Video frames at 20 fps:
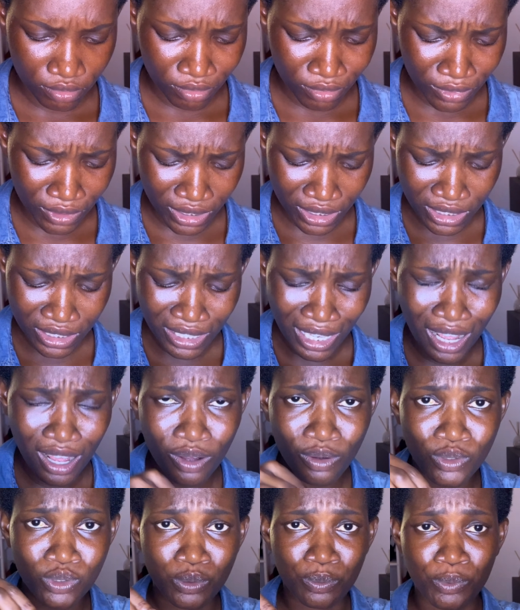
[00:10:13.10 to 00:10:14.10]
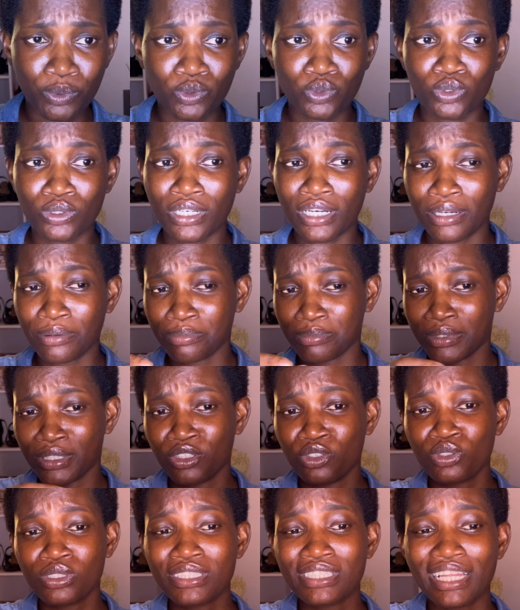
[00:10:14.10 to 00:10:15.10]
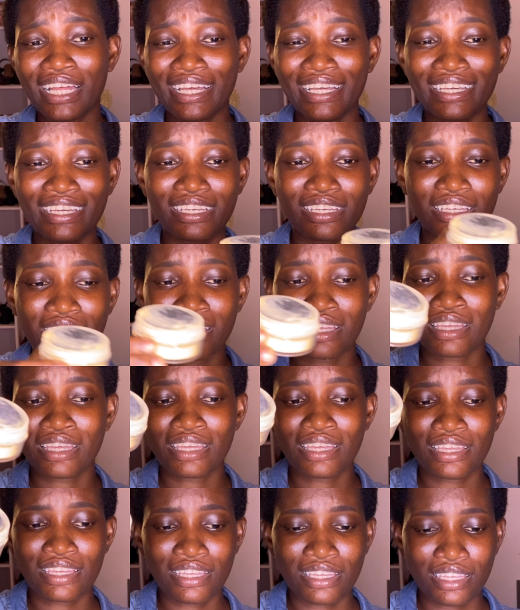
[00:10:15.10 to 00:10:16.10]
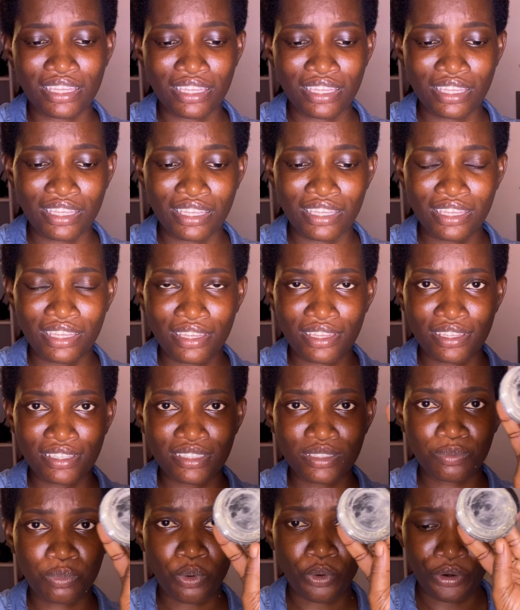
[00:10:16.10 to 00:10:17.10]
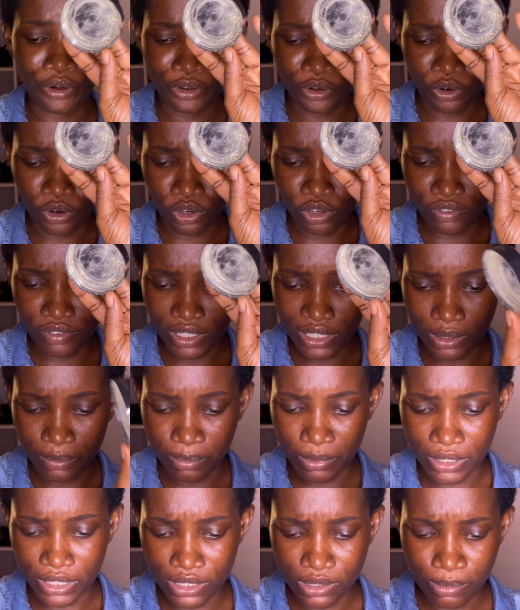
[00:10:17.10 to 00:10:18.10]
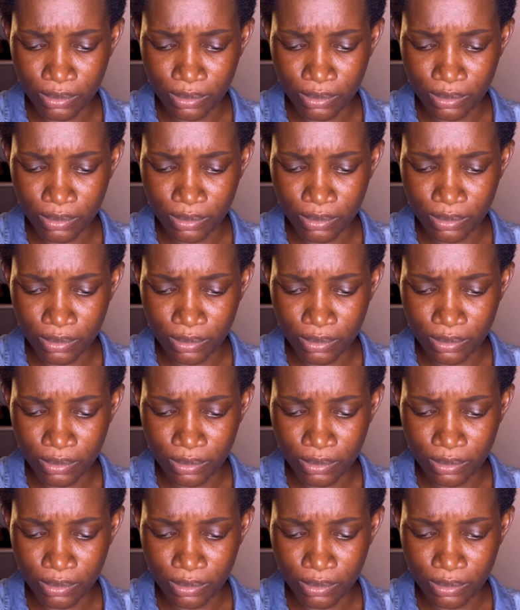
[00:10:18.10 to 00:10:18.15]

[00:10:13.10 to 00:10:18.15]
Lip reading: Is this how it's supposed to come? It looks like it's pouring all over the place,